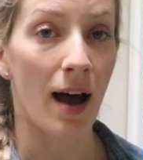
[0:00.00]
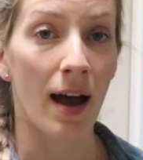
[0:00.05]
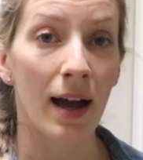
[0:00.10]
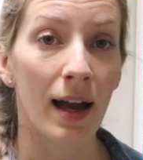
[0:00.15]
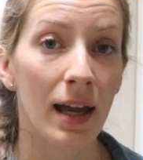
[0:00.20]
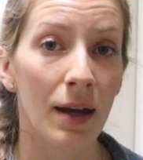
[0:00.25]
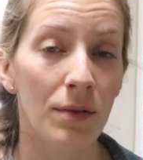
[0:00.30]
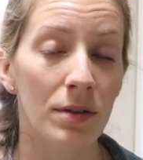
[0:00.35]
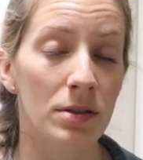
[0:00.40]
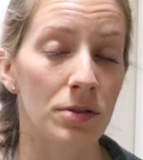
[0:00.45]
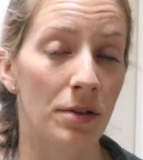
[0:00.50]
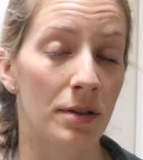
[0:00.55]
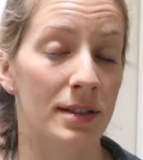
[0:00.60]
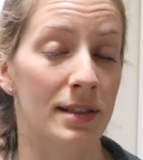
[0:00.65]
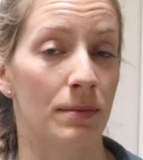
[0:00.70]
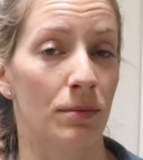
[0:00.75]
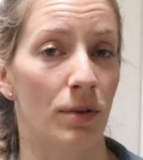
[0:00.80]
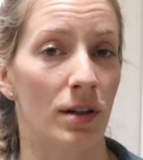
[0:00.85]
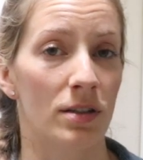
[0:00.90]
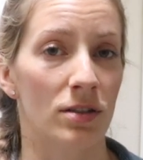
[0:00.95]
I was doing
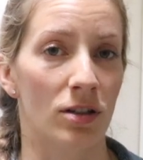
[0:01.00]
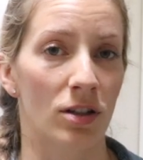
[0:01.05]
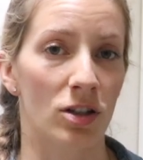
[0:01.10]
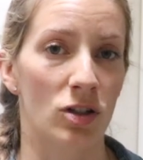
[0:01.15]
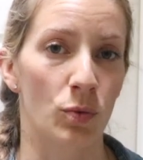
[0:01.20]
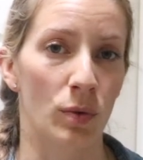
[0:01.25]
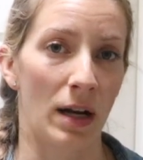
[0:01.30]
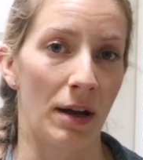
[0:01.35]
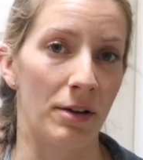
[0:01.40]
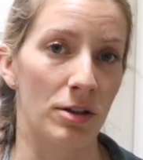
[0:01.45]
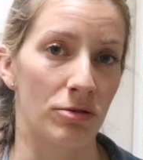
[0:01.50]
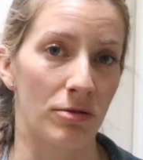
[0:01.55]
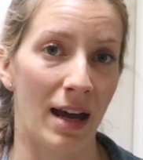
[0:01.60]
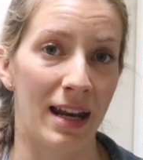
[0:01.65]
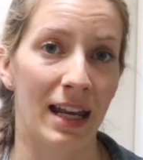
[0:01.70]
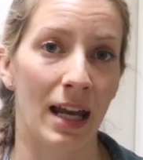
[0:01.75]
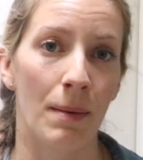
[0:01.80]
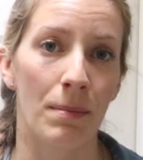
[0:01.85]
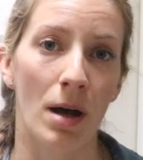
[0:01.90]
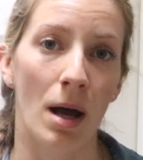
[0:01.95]
some research when I was
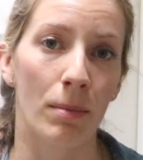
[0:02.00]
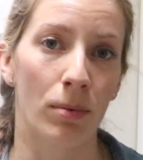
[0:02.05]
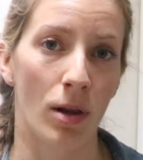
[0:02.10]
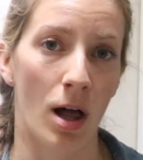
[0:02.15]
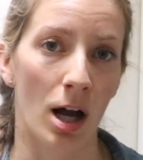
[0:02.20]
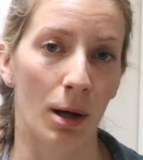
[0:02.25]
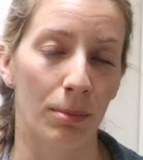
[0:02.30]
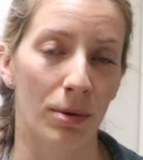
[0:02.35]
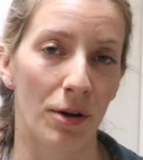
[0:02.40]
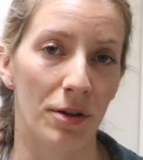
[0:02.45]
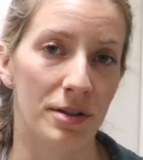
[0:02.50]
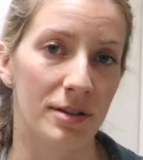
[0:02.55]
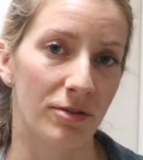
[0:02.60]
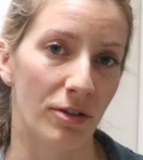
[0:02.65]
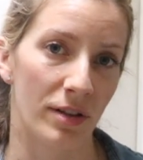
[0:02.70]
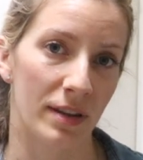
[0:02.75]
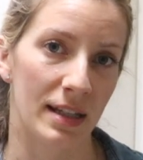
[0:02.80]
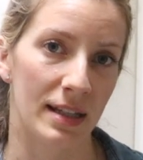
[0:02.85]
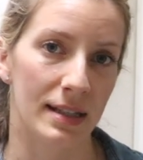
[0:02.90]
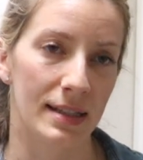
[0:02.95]
writing up a blog post
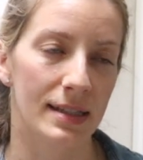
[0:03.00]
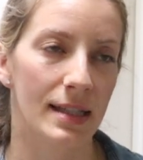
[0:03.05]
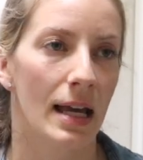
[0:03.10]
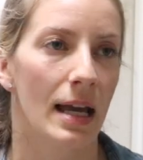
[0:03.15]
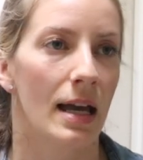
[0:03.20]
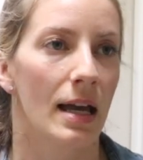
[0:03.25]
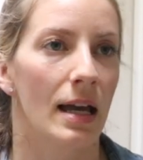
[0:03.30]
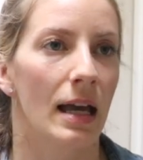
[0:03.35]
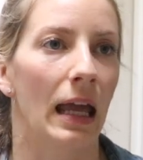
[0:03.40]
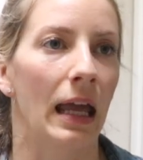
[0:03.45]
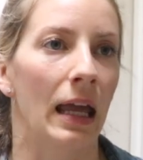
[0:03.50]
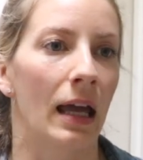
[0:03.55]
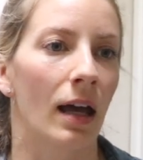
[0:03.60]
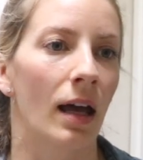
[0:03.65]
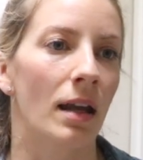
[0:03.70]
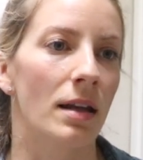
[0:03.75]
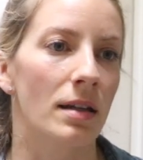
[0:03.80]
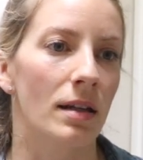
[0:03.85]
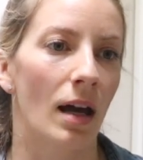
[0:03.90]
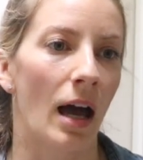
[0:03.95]
for this
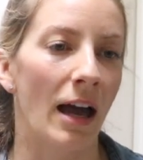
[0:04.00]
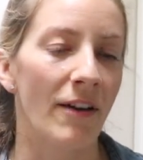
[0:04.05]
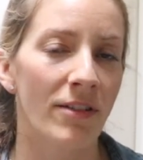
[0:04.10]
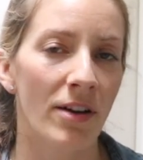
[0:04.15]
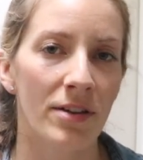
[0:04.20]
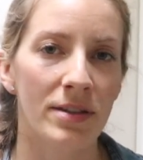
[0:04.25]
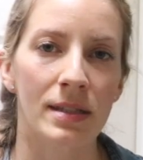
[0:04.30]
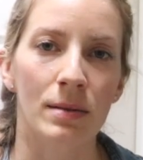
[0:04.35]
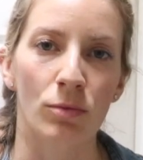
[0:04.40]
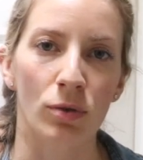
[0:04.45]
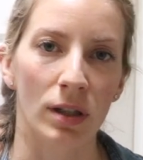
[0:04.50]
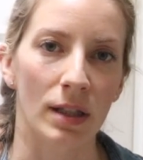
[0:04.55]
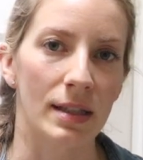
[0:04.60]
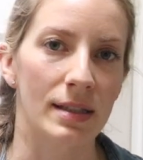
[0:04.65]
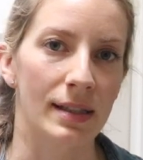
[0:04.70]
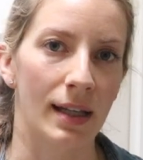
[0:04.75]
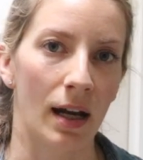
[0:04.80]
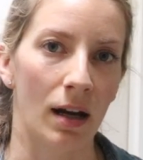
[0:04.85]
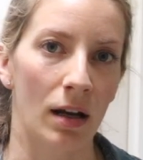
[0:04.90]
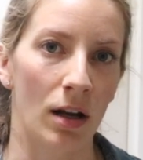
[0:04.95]
and I found some really
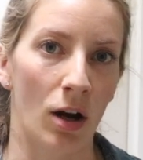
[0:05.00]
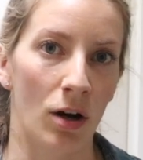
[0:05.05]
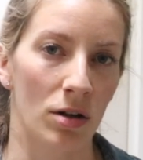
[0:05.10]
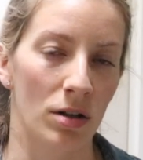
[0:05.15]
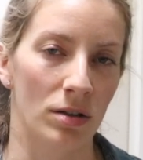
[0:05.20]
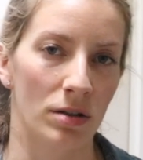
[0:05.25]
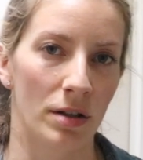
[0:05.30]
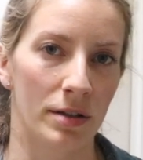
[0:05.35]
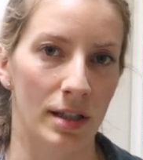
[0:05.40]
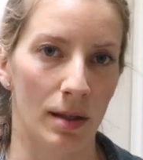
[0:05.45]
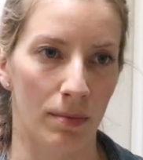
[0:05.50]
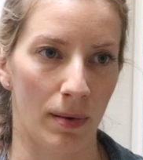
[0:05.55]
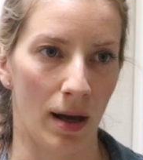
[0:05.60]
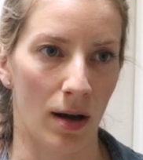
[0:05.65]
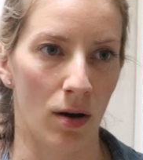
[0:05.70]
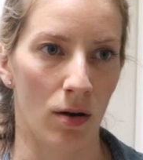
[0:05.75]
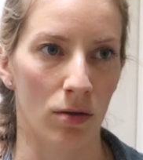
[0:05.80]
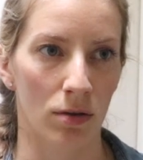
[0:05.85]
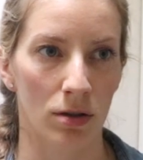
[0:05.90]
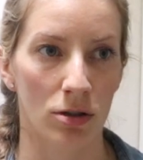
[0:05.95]
scary articles
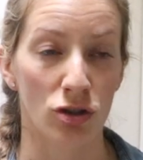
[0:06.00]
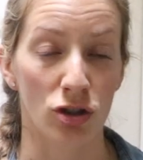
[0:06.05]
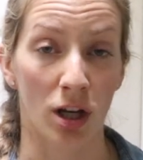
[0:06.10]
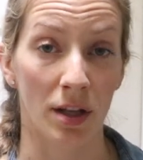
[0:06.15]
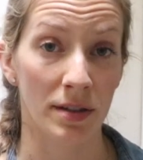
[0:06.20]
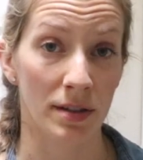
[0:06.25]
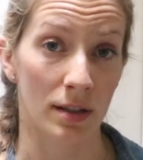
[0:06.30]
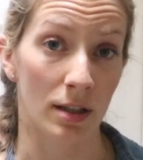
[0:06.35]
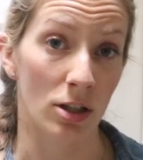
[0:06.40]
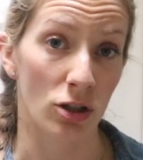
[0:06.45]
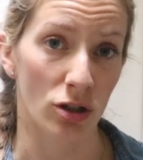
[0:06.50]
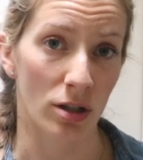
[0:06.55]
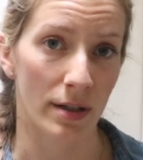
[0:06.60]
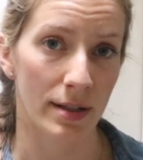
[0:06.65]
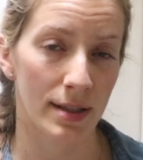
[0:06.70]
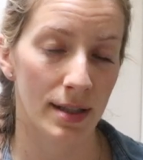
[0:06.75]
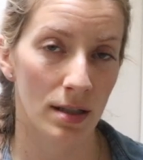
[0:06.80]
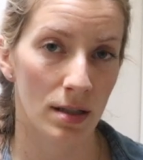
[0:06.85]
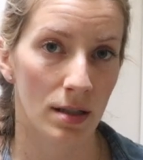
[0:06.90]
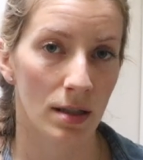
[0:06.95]
about Johnson &
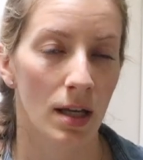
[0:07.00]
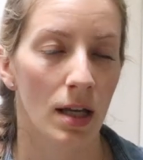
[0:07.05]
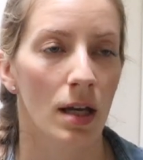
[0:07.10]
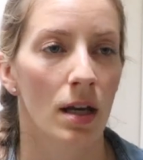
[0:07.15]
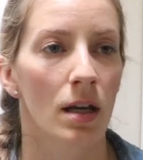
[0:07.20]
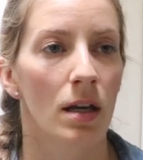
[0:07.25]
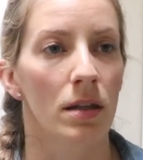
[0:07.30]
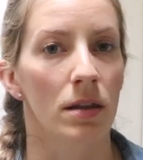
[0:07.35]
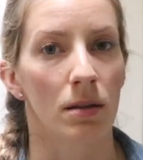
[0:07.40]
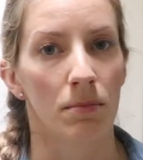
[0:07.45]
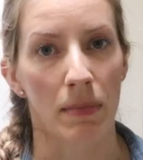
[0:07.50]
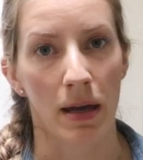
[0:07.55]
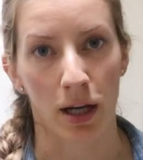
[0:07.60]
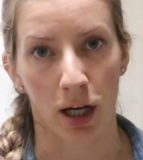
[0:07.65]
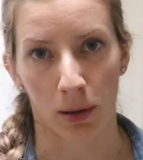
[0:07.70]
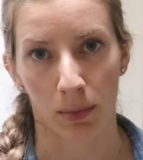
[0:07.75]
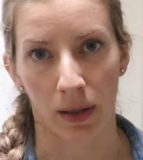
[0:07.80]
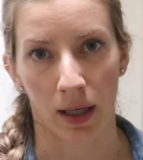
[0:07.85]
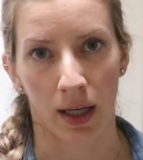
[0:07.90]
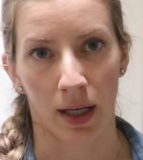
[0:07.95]
Johnson, the
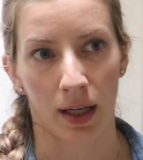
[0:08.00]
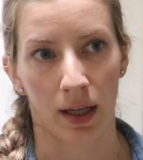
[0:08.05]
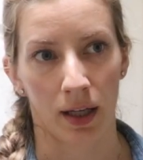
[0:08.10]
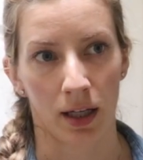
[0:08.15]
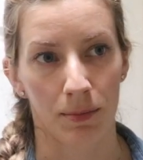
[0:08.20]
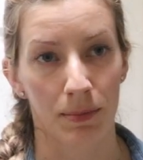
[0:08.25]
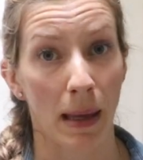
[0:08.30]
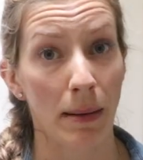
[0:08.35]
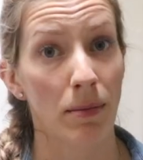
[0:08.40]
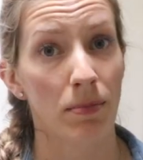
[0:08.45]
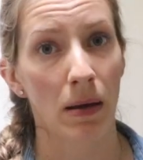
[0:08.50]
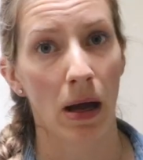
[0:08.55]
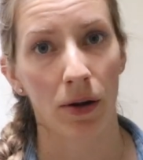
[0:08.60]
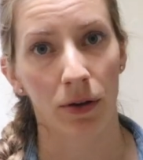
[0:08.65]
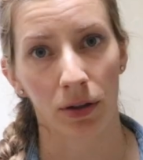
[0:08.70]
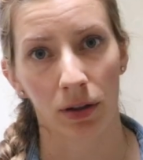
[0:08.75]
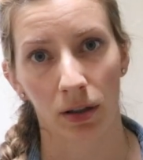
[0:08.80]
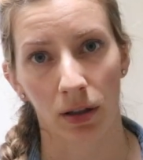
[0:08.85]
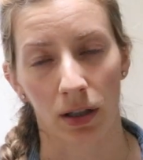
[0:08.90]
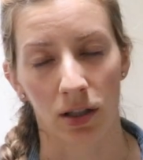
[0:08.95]
maker behind baby
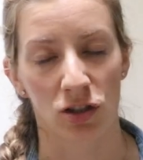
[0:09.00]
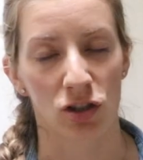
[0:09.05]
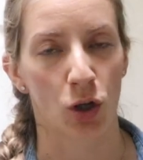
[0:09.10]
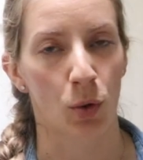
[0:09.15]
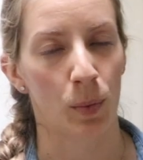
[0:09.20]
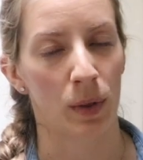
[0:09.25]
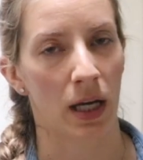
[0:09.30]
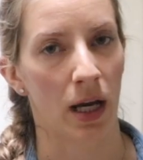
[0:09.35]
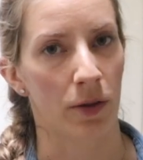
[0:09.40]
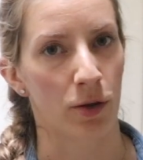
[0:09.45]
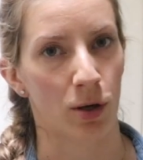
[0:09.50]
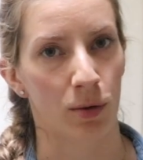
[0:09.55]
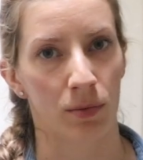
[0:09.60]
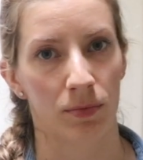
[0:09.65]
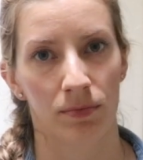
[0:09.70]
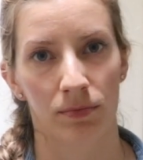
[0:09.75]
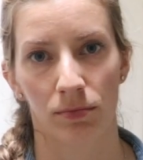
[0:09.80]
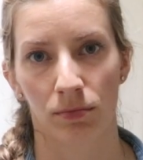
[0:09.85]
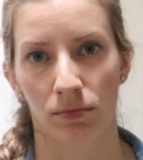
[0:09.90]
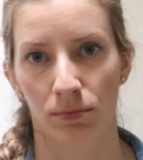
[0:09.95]
powder and so many other
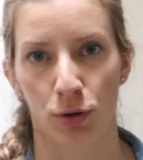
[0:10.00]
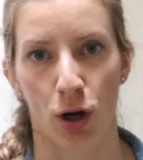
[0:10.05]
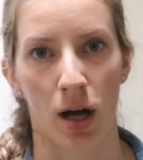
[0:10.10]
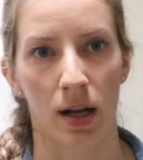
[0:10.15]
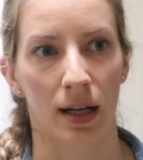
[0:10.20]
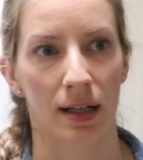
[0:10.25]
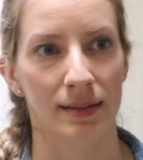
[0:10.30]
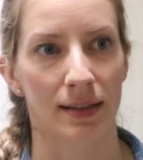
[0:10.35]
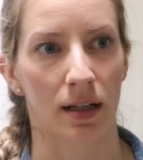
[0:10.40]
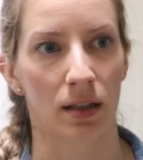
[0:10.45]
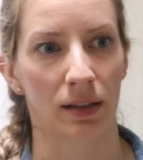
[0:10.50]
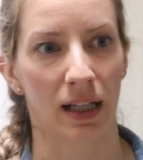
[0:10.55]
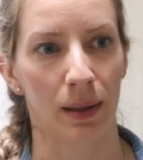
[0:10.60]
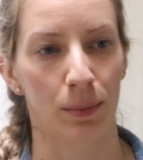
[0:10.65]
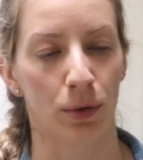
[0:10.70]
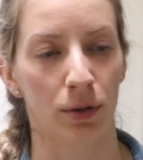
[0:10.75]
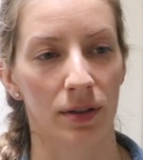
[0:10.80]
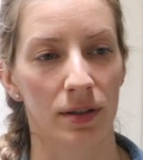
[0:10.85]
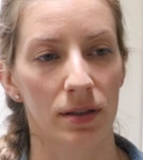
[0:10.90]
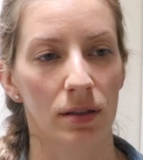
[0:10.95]
products are
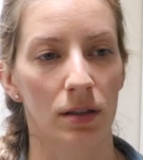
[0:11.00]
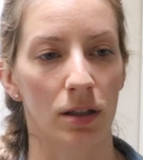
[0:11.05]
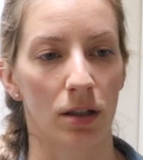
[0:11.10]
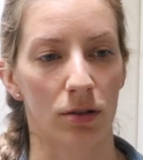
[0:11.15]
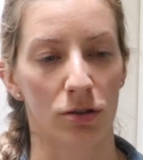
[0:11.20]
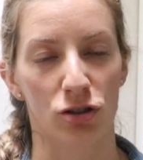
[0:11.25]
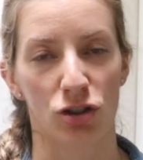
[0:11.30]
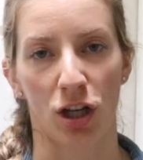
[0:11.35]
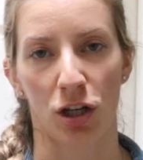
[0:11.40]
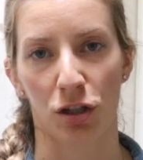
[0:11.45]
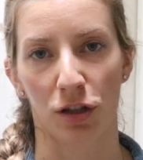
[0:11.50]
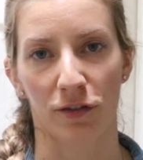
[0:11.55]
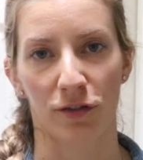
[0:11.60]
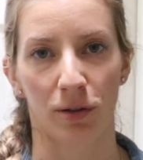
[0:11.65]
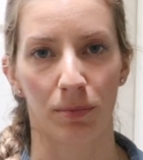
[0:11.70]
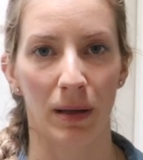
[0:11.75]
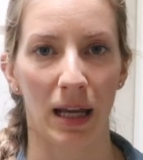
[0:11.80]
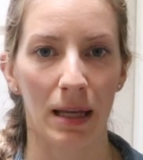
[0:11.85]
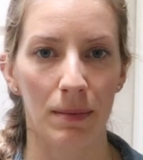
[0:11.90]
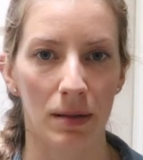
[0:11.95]
labeled, you know, gentle for
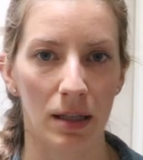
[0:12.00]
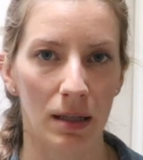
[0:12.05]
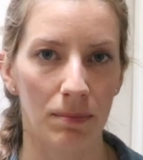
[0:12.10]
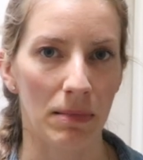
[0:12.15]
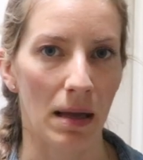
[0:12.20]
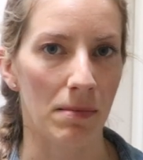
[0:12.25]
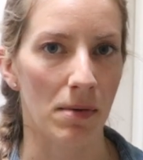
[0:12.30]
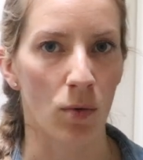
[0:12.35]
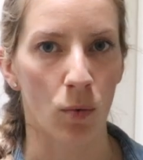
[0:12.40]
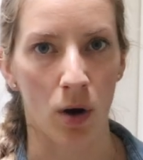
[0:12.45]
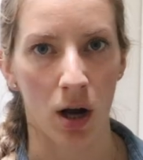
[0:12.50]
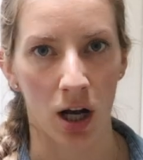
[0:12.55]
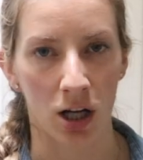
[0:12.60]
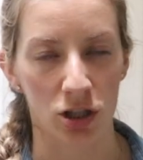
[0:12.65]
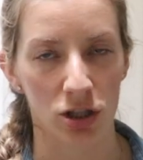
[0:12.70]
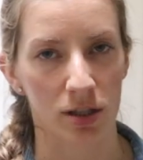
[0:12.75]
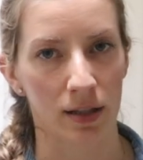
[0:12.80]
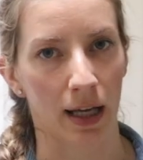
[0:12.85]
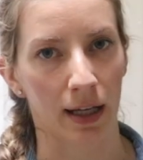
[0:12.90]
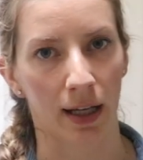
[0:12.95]
baby, baby
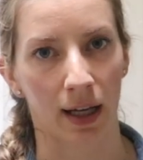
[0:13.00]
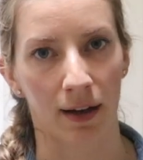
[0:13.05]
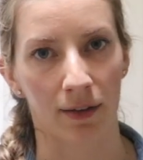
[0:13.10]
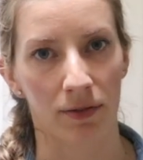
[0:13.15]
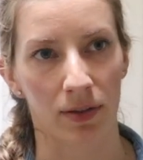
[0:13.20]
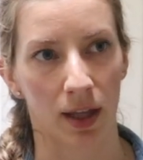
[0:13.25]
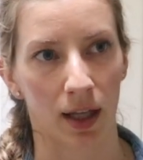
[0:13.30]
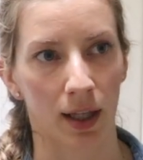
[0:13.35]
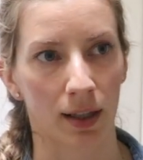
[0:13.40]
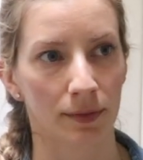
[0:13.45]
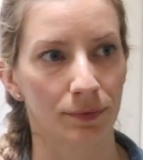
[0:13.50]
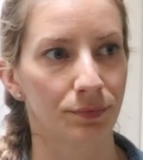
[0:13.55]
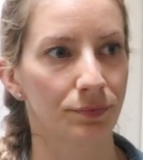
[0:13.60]
wash, that kind of thing.